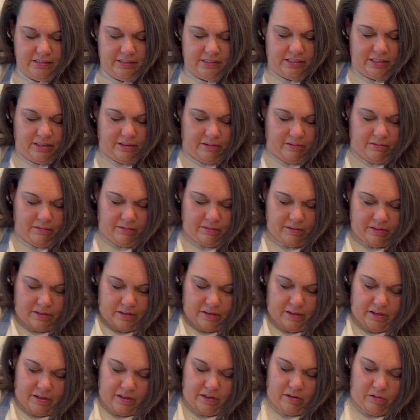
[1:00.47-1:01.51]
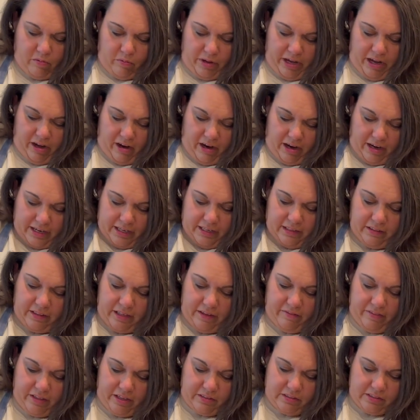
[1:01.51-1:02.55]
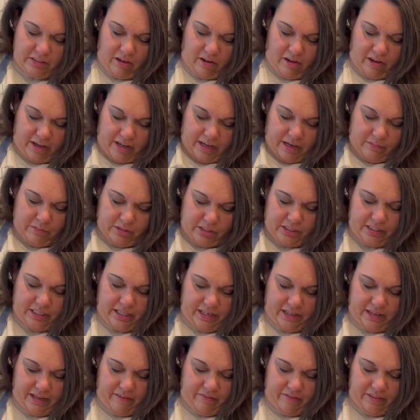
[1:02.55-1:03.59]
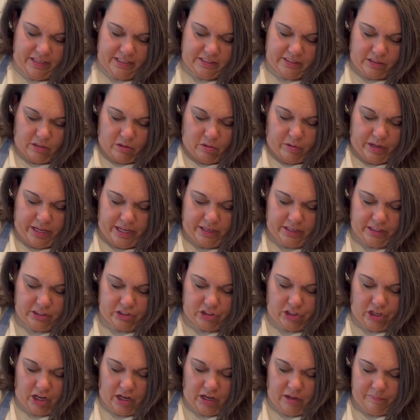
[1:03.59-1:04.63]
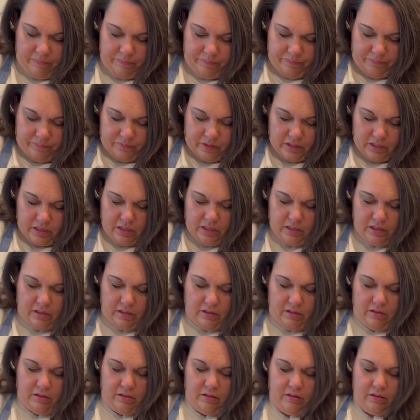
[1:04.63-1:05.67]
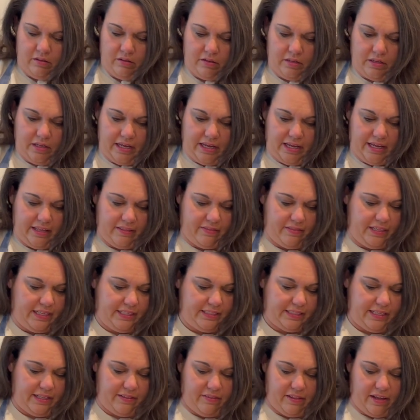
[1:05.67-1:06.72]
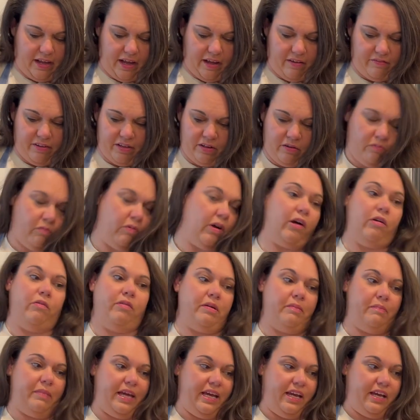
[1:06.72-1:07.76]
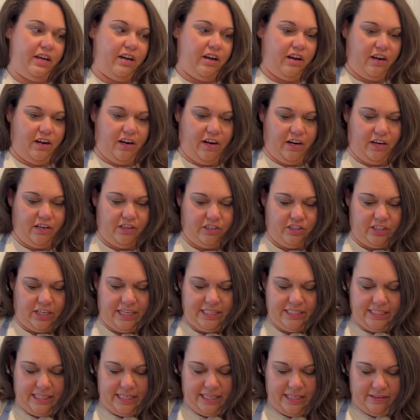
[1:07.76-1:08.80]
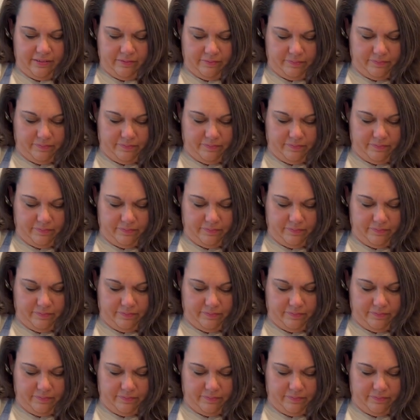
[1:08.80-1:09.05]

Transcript: so we are gonna leave those on. I'm just gonna give these a quick chop and get these in the oven while we make our dressing. Okay,